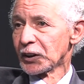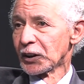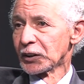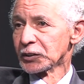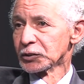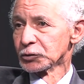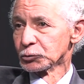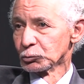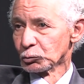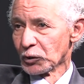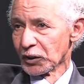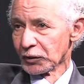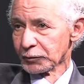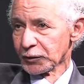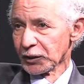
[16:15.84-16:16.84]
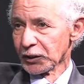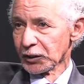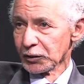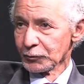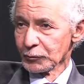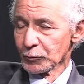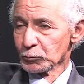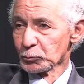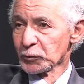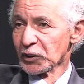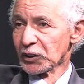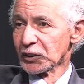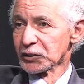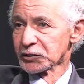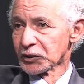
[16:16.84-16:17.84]
as one of the
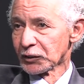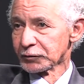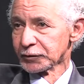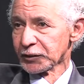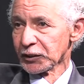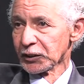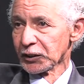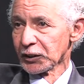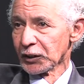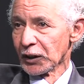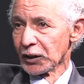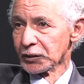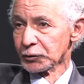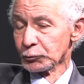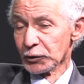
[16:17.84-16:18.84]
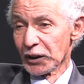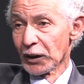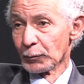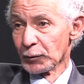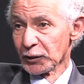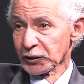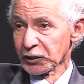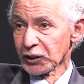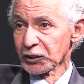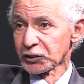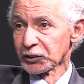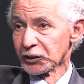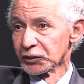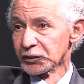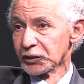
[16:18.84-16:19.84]
pillars of and
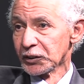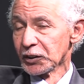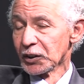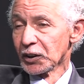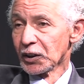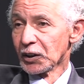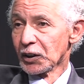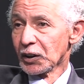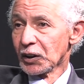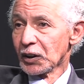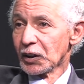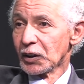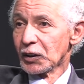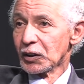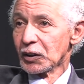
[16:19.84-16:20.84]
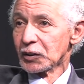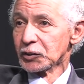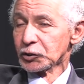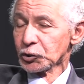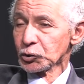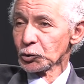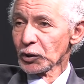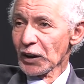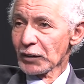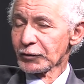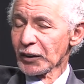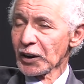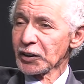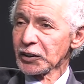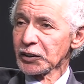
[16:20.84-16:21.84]
rehabilitation. Do you have
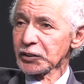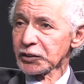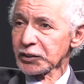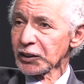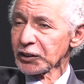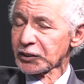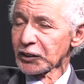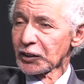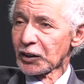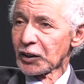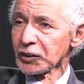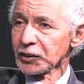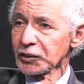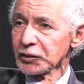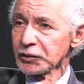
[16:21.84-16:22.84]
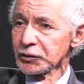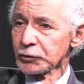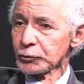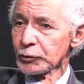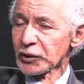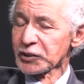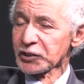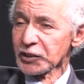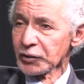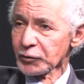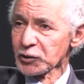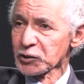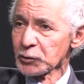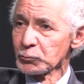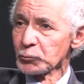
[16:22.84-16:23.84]
any data on the
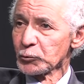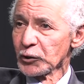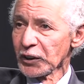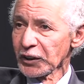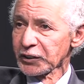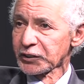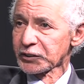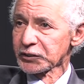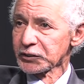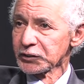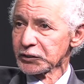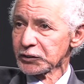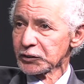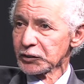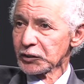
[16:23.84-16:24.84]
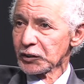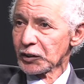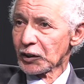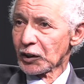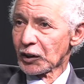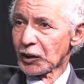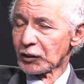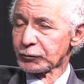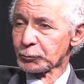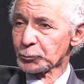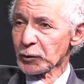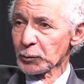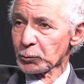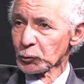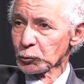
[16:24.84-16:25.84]
recidivism rate of
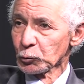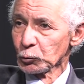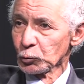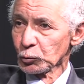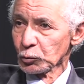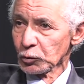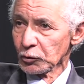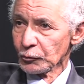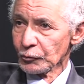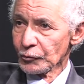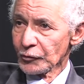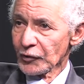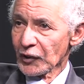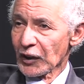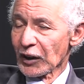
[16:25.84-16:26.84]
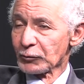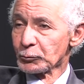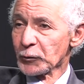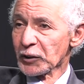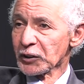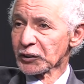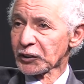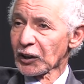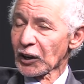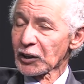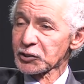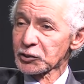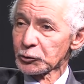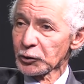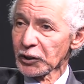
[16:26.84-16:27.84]
people who have been
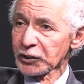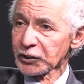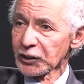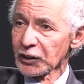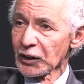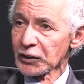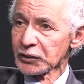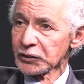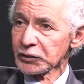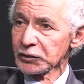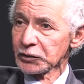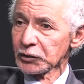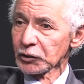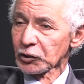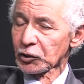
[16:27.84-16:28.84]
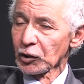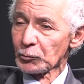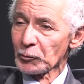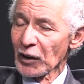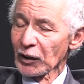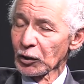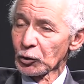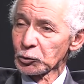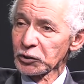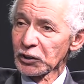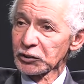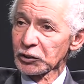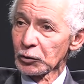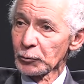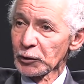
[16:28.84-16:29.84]
incarcerated and come back out and
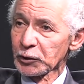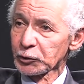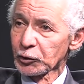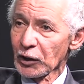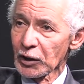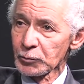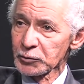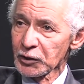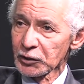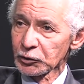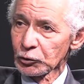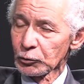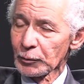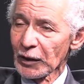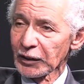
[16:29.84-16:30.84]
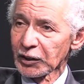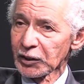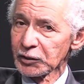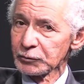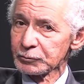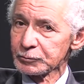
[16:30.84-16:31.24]
commit crimes and go back in?